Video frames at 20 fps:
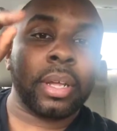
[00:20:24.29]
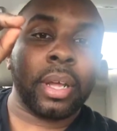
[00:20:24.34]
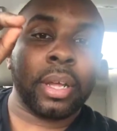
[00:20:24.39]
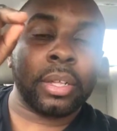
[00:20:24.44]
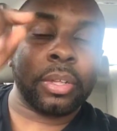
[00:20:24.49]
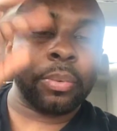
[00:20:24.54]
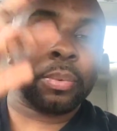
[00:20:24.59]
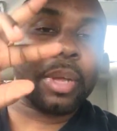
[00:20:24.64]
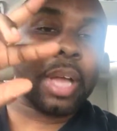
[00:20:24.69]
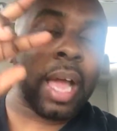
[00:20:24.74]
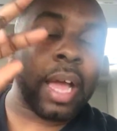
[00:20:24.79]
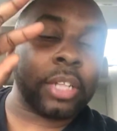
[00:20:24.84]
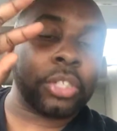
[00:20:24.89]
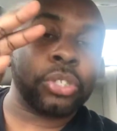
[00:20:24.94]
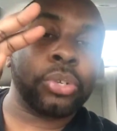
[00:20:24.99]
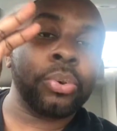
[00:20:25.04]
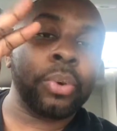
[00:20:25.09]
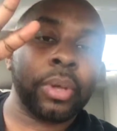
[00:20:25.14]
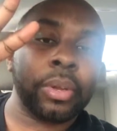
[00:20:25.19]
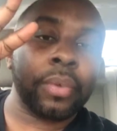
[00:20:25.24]
we got
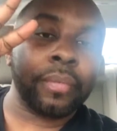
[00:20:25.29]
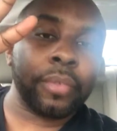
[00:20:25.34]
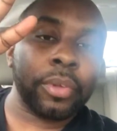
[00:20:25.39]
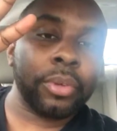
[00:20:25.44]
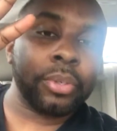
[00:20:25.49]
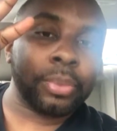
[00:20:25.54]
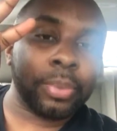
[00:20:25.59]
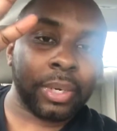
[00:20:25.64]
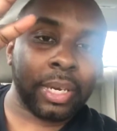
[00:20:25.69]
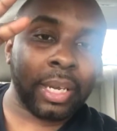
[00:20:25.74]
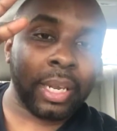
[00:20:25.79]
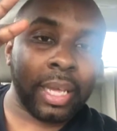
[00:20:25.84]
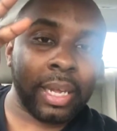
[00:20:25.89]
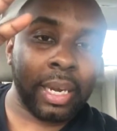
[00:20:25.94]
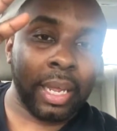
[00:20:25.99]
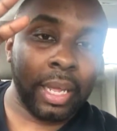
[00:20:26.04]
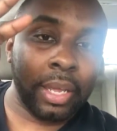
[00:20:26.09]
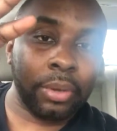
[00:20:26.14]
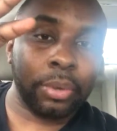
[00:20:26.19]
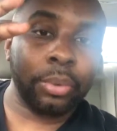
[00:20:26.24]
2 interviews with the lady
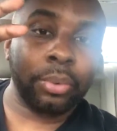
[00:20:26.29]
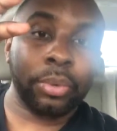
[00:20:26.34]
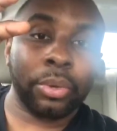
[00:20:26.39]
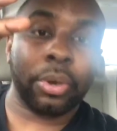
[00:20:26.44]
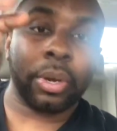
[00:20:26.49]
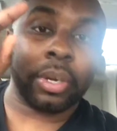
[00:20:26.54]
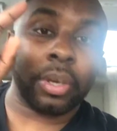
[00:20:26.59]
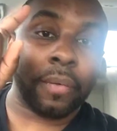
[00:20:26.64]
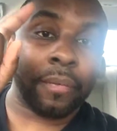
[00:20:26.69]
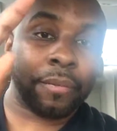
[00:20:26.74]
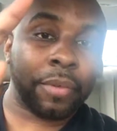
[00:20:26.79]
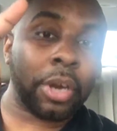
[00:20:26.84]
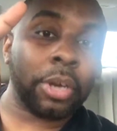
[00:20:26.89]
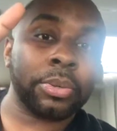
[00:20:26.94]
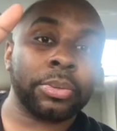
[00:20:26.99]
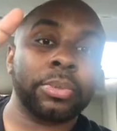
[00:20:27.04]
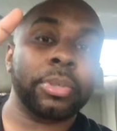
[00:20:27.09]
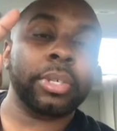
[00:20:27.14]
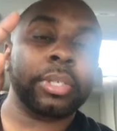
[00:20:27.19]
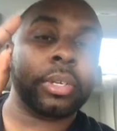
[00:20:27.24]
in New York. The first
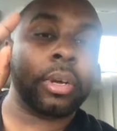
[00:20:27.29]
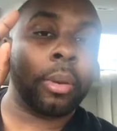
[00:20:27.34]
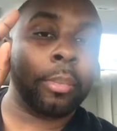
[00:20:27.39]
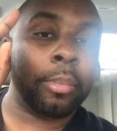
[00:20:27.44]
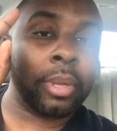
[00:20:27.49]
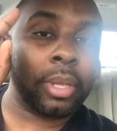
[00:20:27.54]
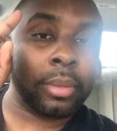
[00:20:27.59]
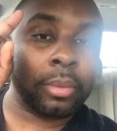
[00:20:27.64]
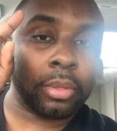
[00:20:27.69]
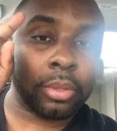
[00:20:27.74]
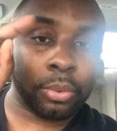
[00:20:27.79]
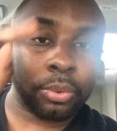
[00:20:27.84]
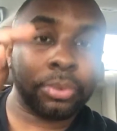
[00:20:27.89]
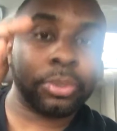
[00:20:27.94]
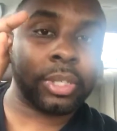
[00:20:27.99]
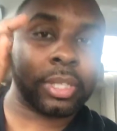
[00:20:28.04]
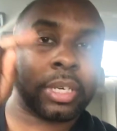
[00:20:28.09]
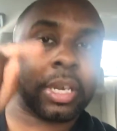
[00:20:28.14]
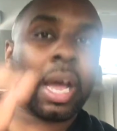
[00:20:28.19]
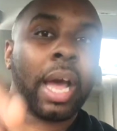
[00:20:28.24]
one is gonna be through
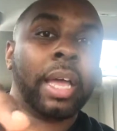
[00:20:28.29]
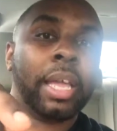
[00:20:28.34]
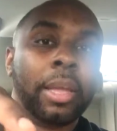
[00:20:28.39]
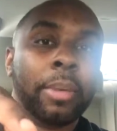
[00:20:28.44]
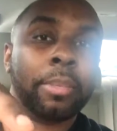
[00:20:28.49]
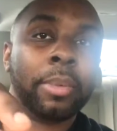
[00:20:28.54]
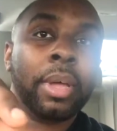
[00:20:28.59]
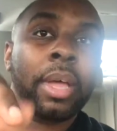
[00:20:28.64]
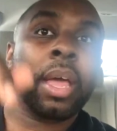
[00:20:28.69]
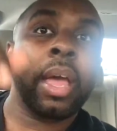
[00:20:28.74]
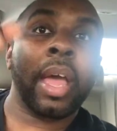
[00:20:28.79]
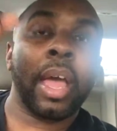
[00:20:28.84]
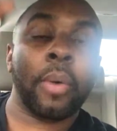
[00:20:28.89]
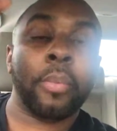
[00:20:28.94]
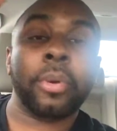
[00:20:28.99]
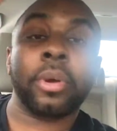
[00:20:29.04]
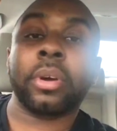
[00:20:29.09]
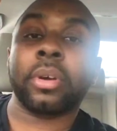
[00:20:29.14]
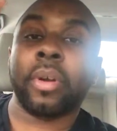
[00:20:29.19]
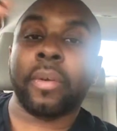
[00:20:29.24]
Skype, and
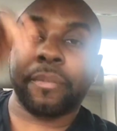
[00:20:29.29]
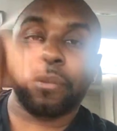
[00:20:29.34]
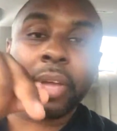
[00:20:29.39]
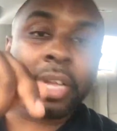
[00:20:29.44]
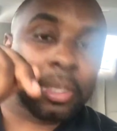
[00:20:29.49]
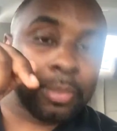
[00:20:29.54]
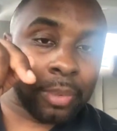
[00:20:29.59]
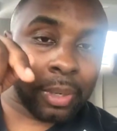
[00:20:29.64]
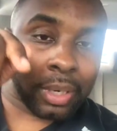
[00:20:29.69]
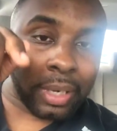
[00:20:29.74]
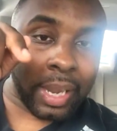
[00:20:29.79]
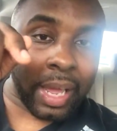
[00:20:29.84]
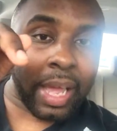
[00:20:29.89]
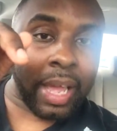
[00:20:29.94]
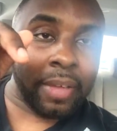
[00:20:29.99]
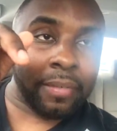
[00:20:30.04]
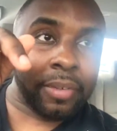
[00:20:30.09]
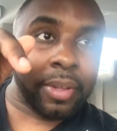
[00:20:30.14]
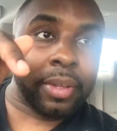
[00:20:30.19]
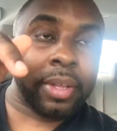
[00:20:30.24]
we're gonna Facebook
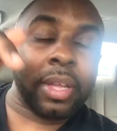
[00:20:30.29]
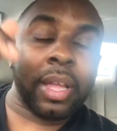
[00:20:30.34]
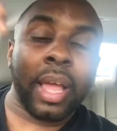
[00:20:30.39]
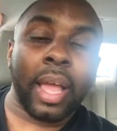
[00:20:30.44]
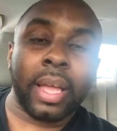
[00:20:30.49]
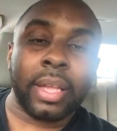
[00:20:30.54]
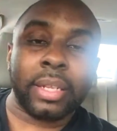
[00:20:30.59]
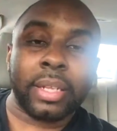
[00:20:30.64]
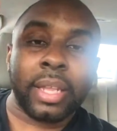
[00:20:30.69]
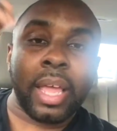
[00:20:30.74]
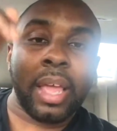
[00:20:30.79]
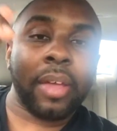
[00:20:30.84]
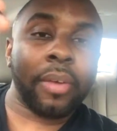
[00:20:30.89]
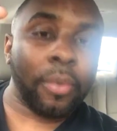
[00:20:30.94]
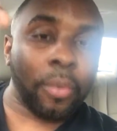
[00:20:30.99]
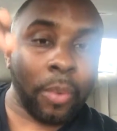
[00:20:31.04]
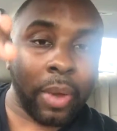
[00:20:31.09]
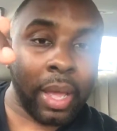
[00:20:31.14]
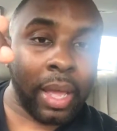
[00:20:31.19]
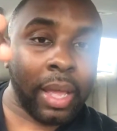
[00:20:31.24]
Live it, and that
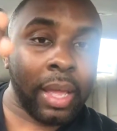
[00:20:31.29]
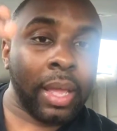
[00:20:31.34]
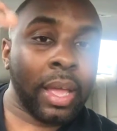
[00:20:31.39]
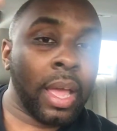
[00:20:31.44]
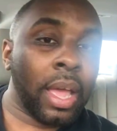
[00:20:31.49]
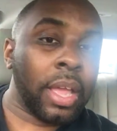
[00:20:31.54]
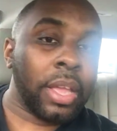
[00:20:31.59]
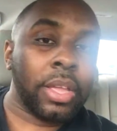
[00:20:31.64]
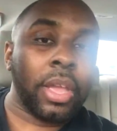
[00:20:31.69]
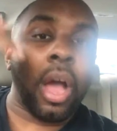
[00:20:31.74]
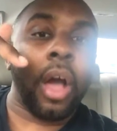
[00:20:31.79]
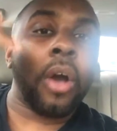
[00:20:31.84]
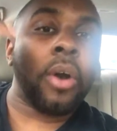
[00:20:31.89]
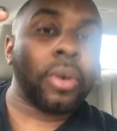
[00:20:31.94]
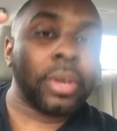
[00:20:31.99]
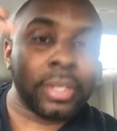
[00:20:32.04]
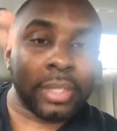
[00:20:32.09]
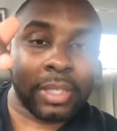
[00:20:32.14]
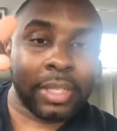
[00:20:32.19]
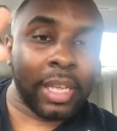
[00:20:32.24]
way y'all
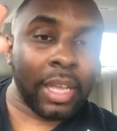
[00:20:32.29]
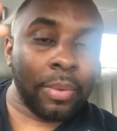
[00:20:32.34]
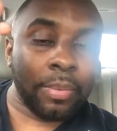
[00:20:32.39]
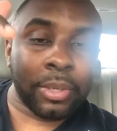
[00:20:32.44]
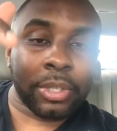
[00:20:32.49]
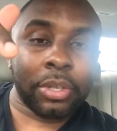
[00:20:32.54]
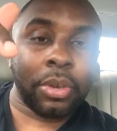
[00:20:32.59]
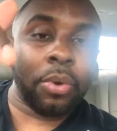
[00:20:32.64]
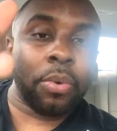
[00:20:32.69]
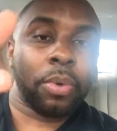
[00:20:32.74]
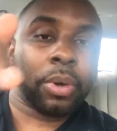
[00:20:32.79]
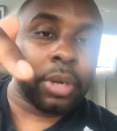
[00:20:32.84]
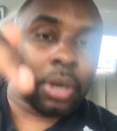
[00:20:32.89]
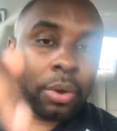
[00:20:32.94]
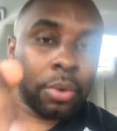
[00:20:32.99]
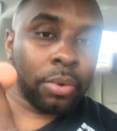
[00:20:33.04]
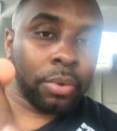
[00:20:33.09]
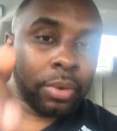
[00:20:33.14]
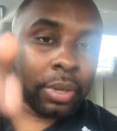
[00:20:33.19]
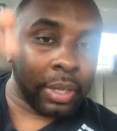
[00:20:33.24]
can see what's going
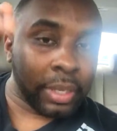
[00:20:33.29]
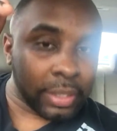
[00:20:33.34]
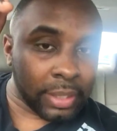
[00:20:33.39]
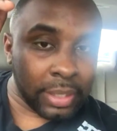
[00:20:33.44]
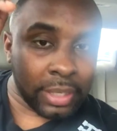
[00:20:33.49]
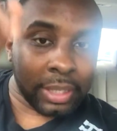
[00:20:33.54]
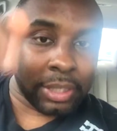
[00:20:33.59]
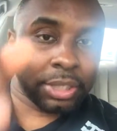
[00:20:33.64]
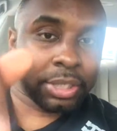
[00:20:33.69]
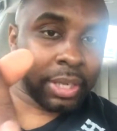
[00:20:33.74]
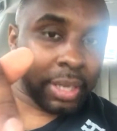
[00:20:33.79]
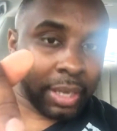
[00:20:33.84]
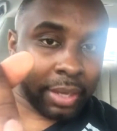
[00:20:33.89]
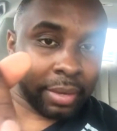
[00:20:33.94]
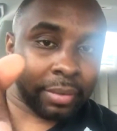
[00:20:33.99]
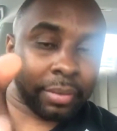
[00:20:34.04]
on. It's legit.